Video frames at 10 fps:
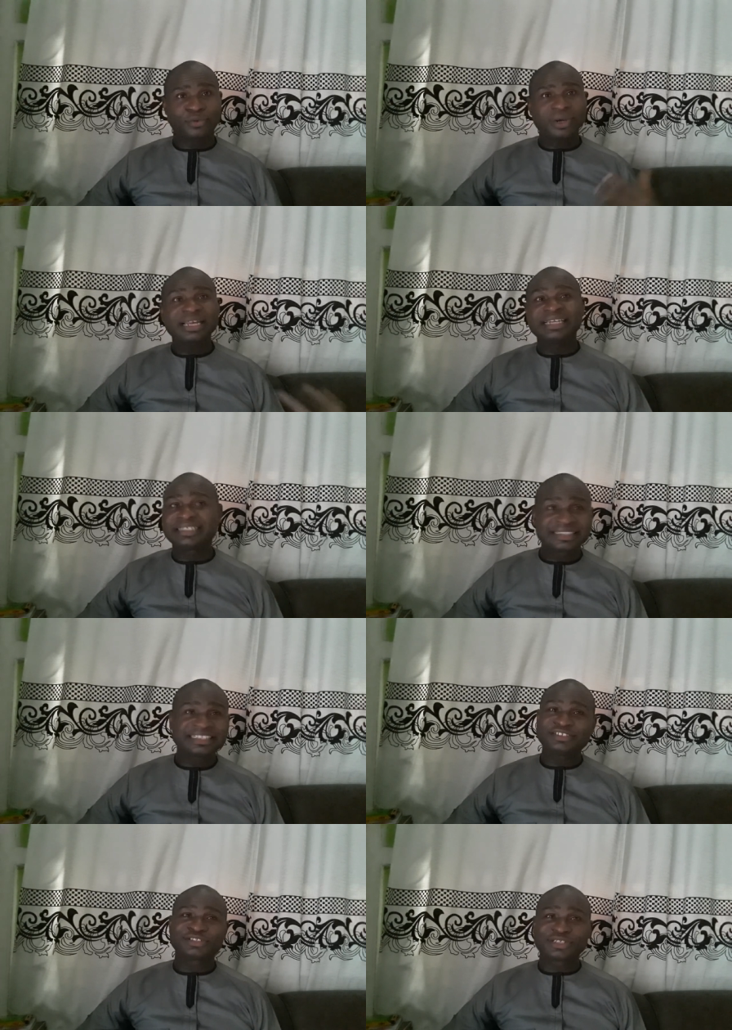What are the
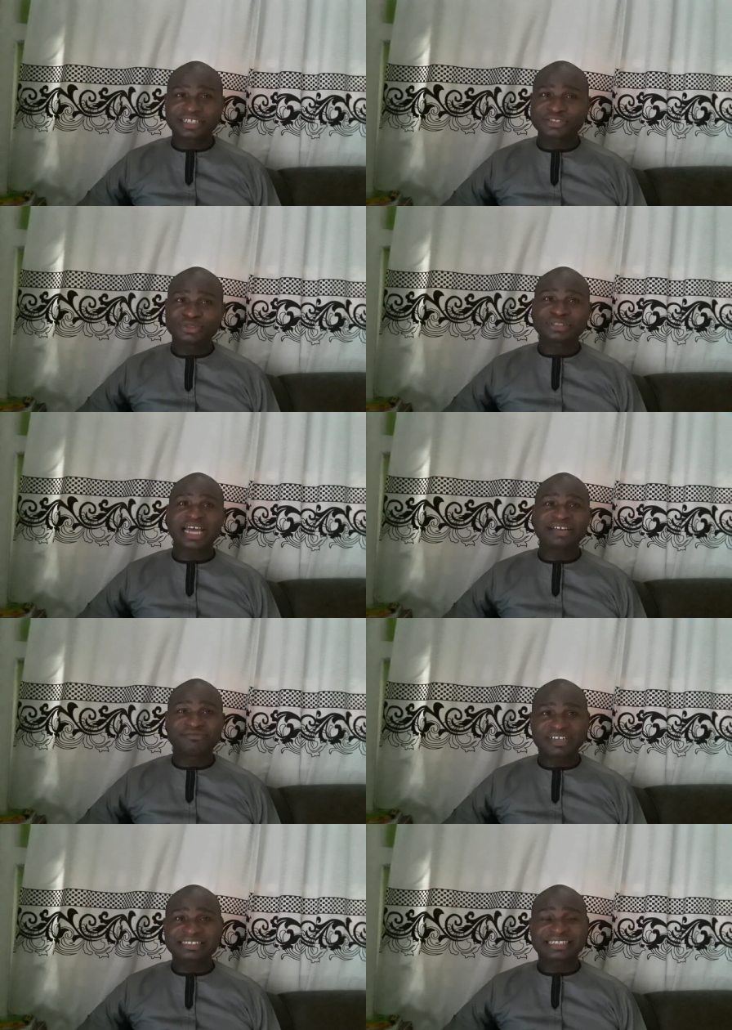things you can use
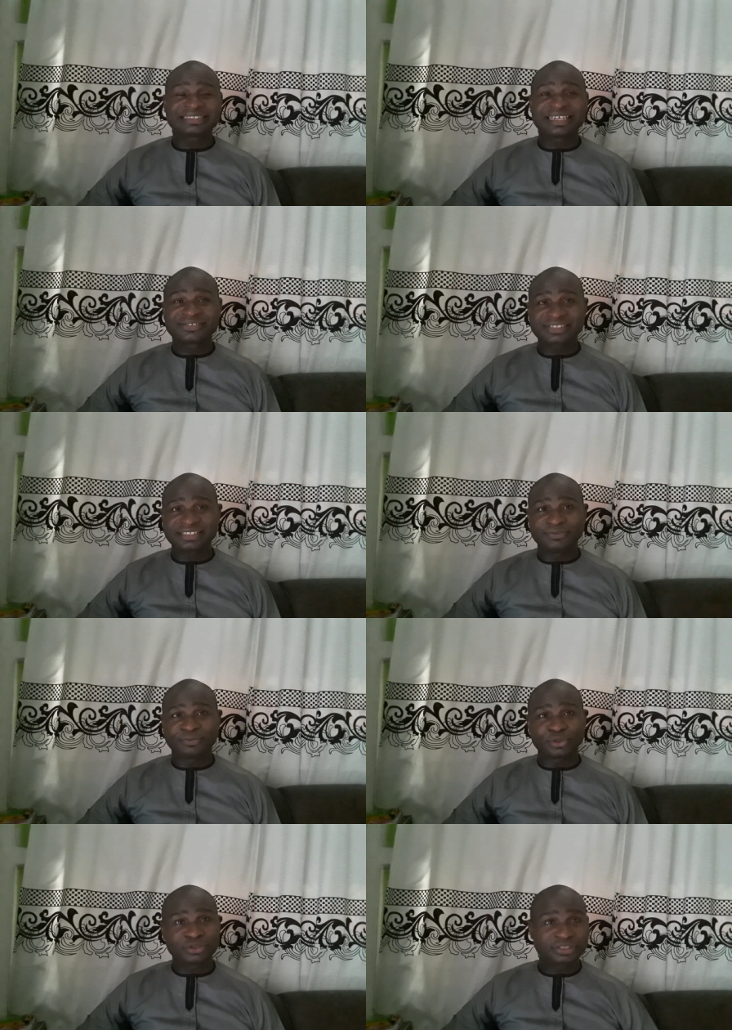advanced Excel skill
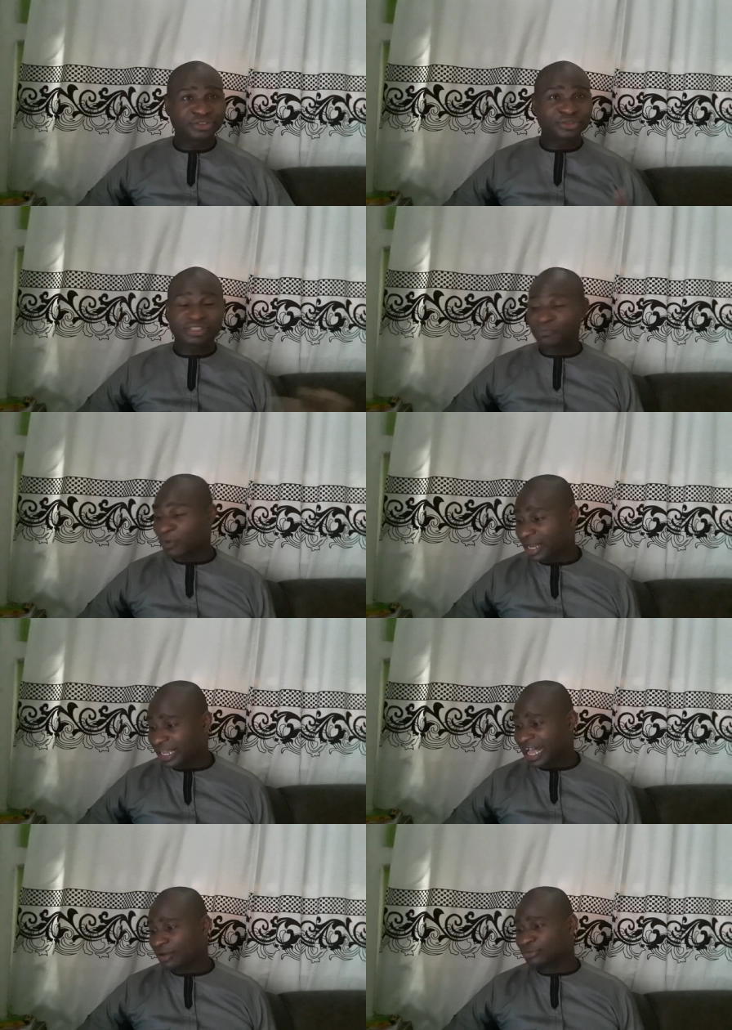for? You can use it for
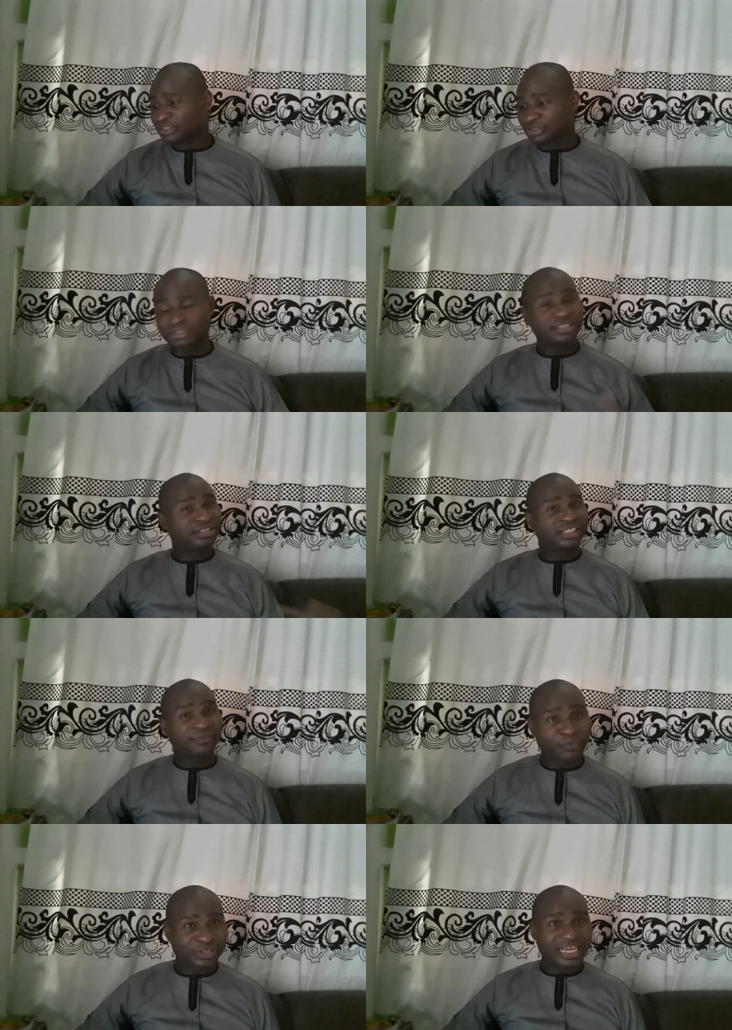accounting, you can use it
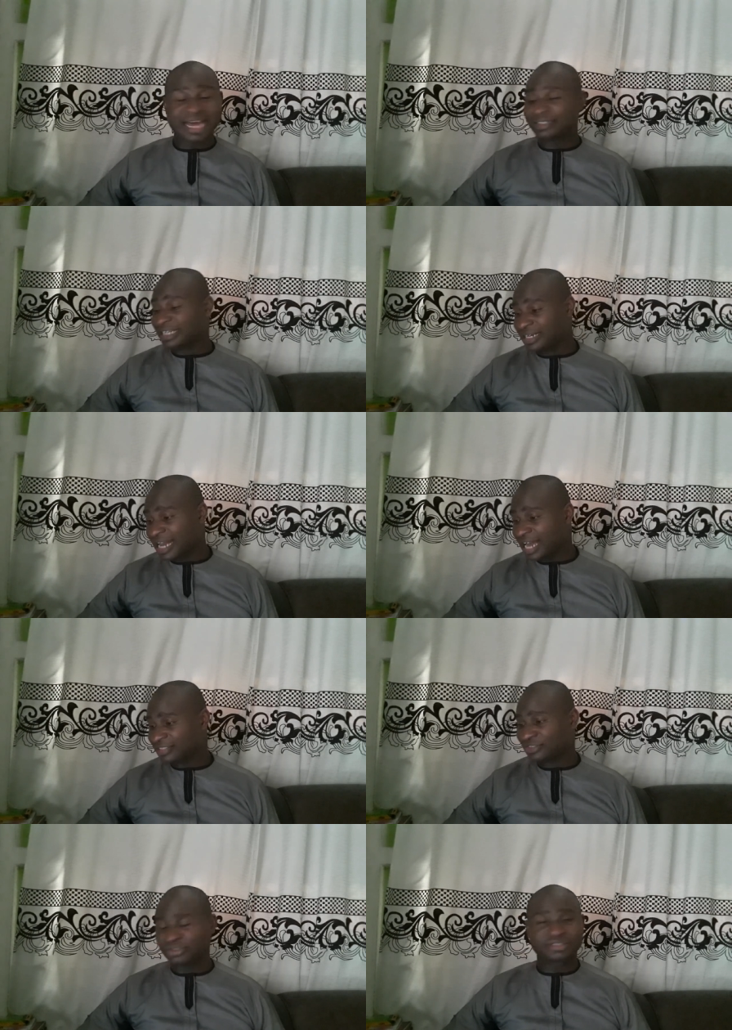for data
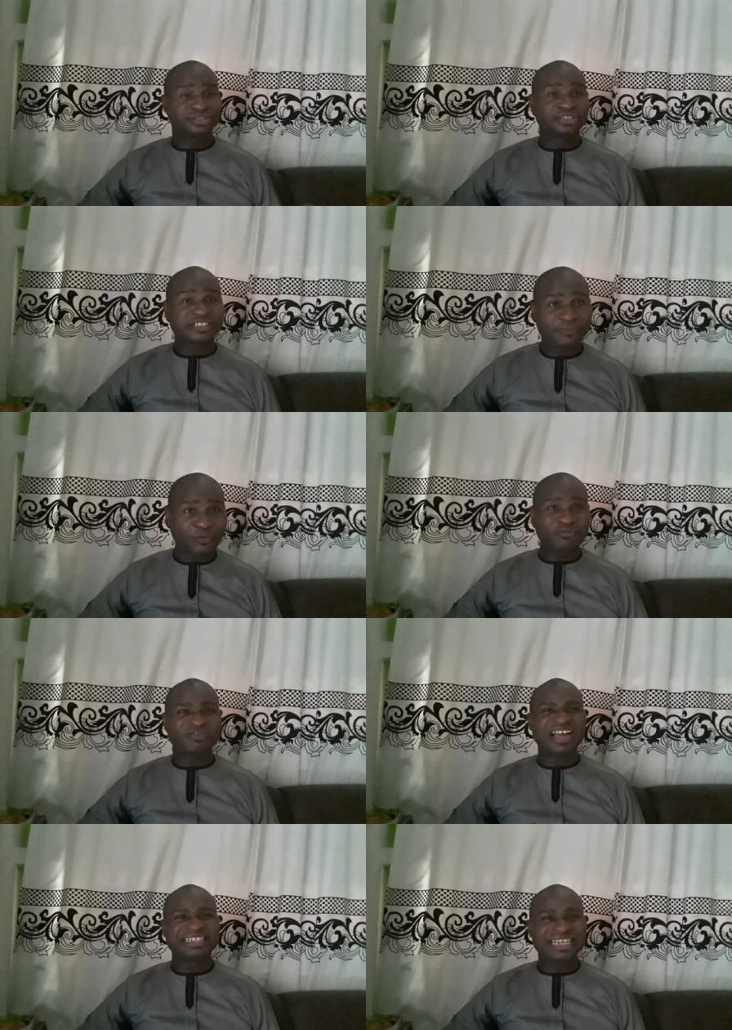analysis, you can use it for
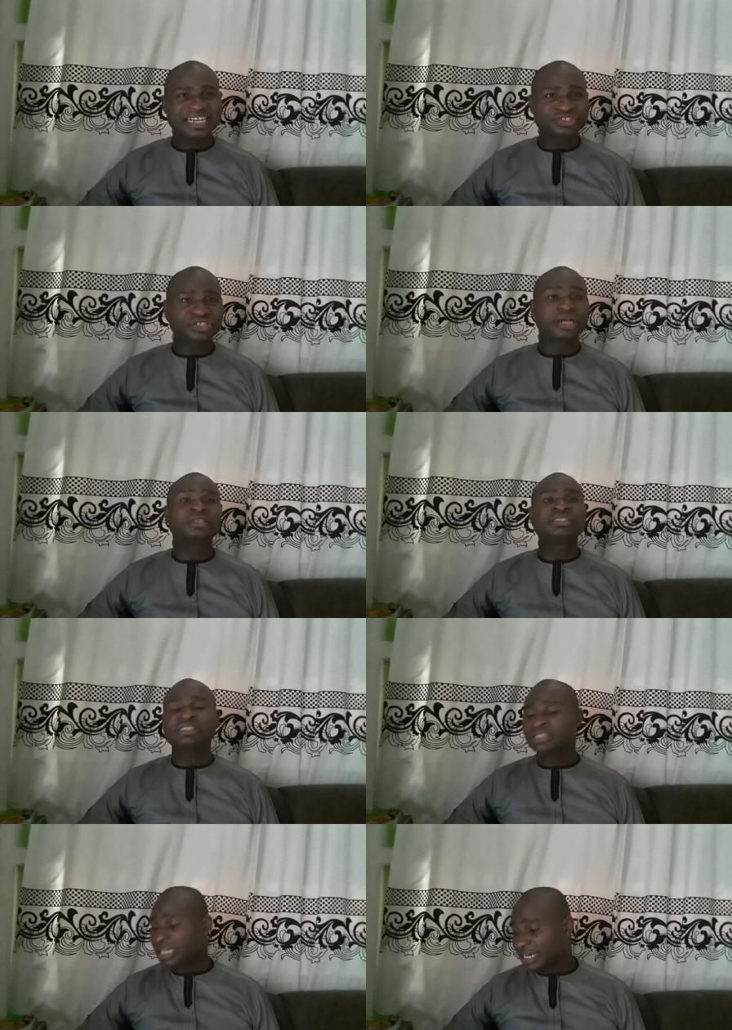financial
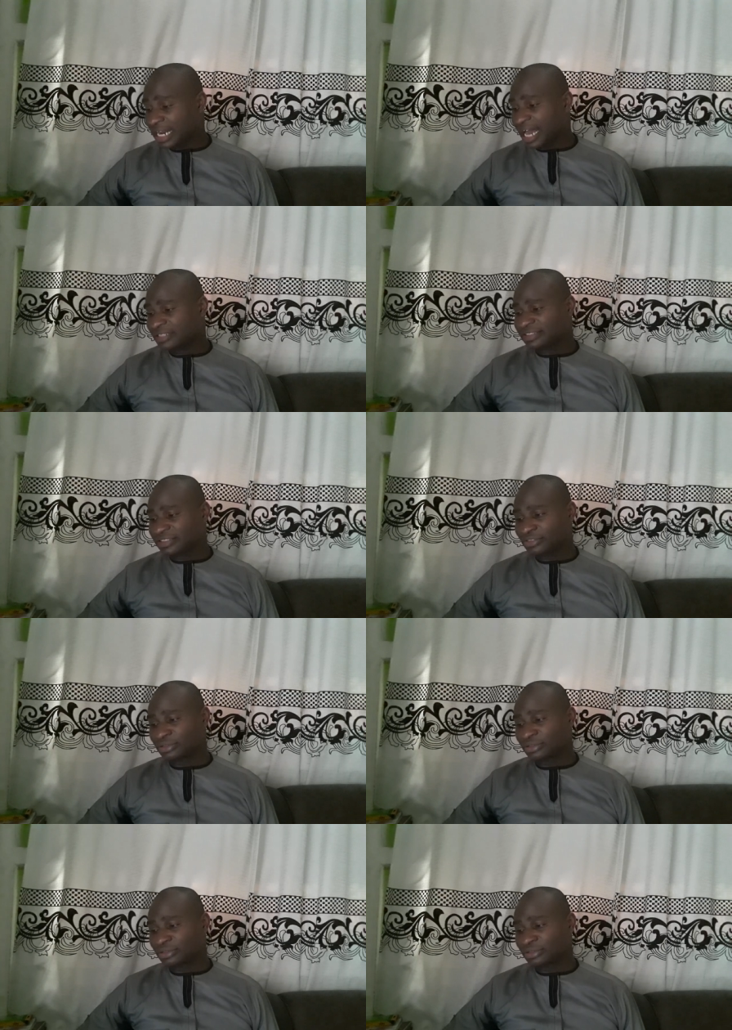analysis.